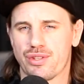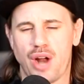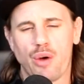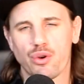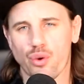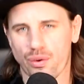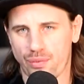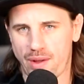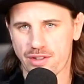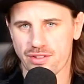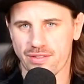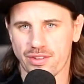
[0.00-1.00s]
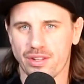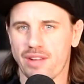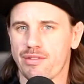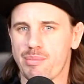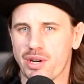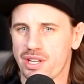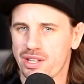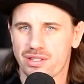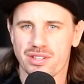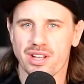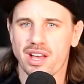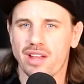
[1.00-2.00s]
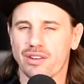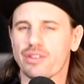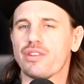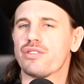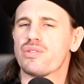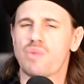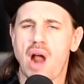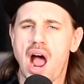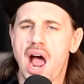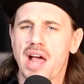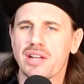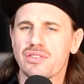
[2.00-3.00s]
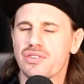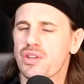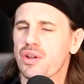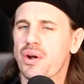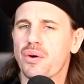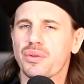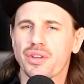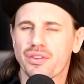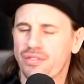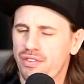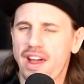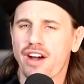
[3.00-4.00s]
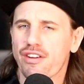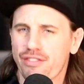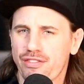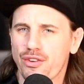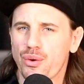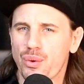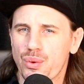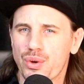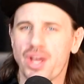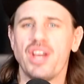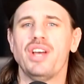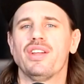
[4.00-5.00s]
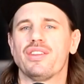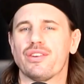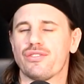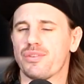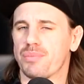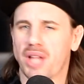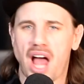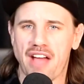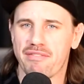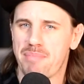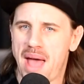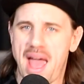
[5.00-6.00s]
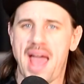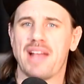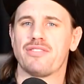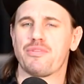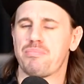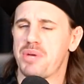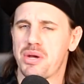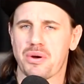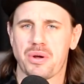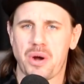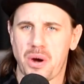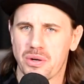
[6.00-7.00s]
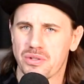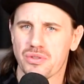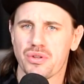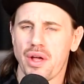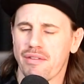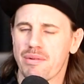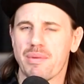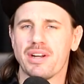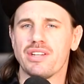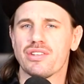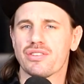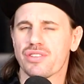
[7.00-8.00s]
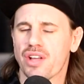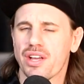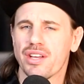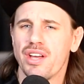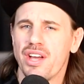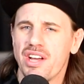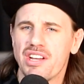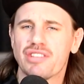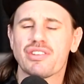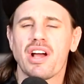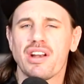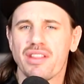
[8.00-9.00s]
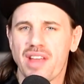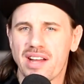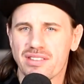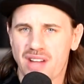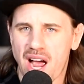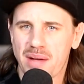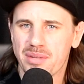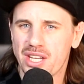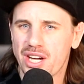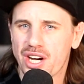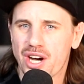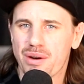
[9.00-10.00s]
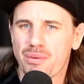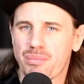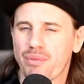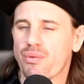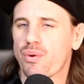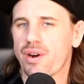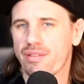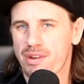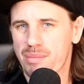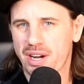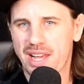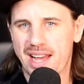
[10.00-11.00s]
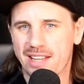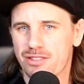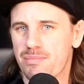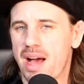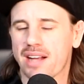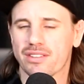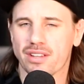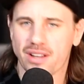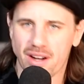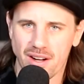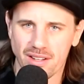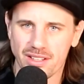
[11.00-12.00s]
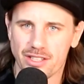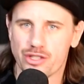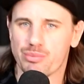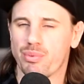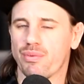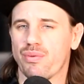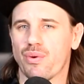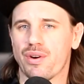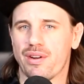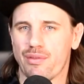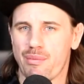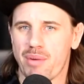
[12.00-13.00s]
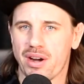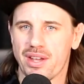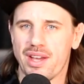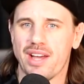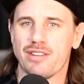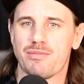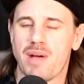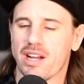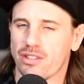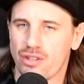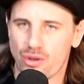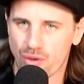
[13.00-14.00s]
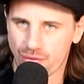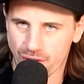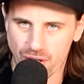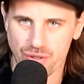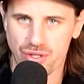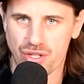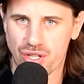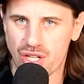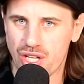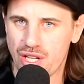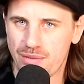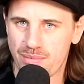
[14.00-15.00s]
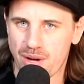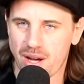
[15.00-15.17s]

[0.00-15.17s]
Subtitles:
It's an outdoor festival. Everybody gets together. There's rides, the fair food. There's some live bands, a beer gardens. Everybody just it's kind of that time of year before everybody heads back to college, before everybody heads back to university,